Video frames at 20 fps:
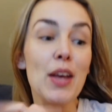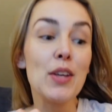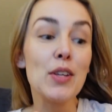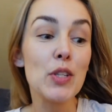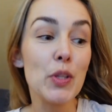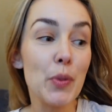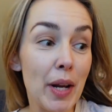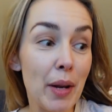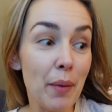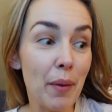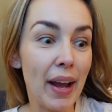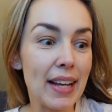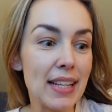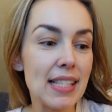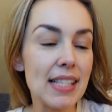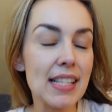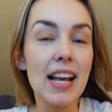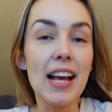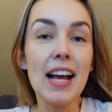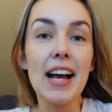So
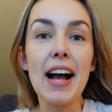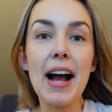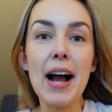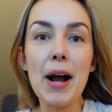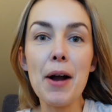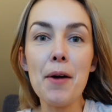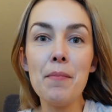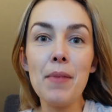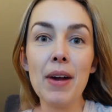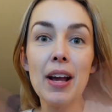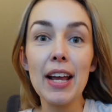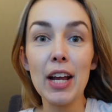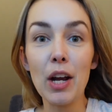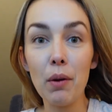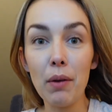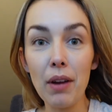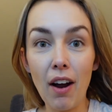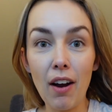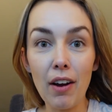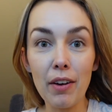anyways, um, here
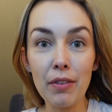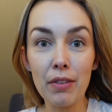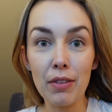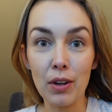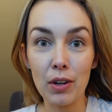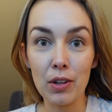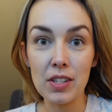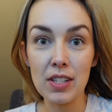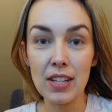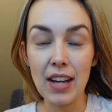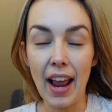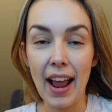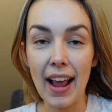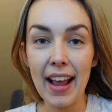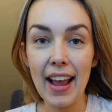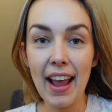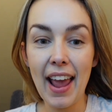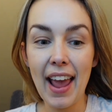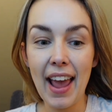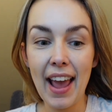we are on
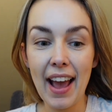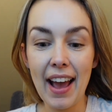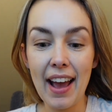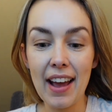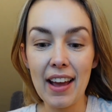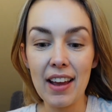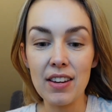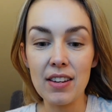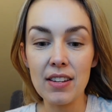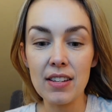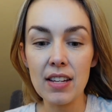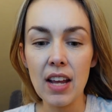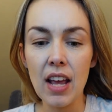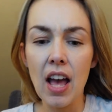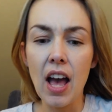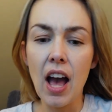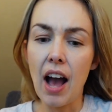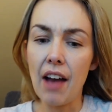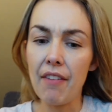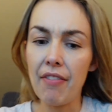Thursday and
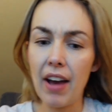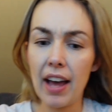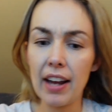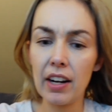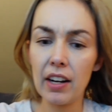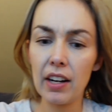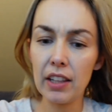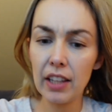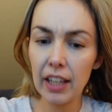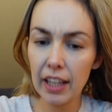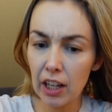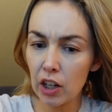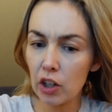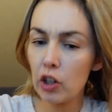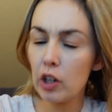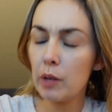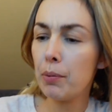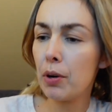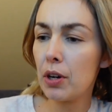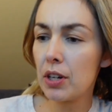I've had a, like a
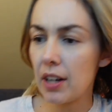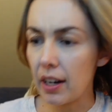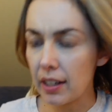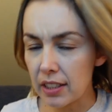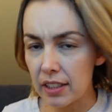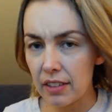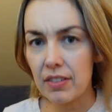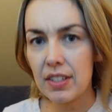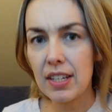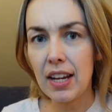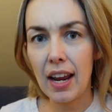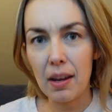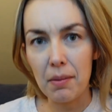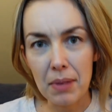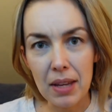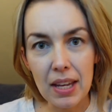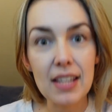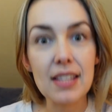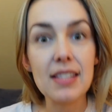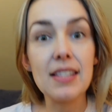good productive day
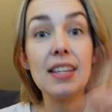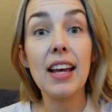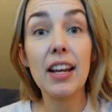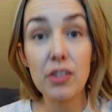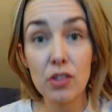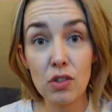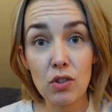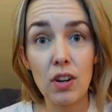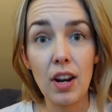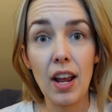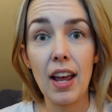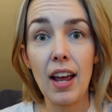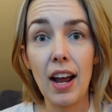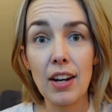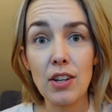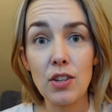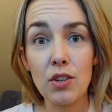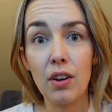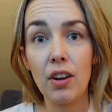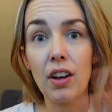because yesterday I
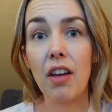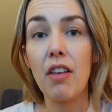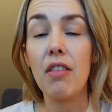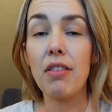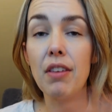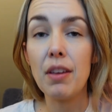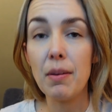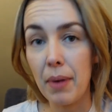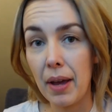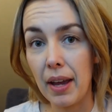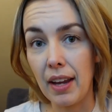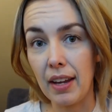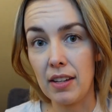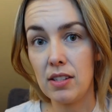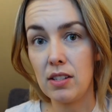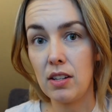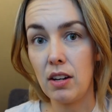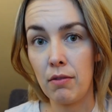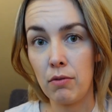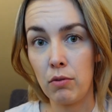took the
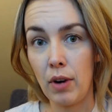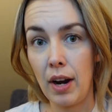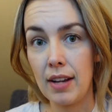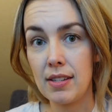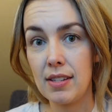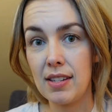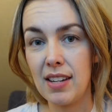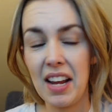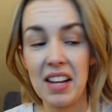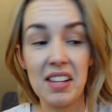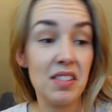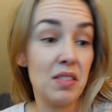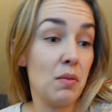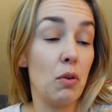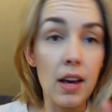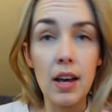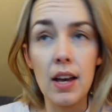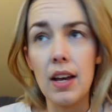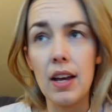biggest of rest days.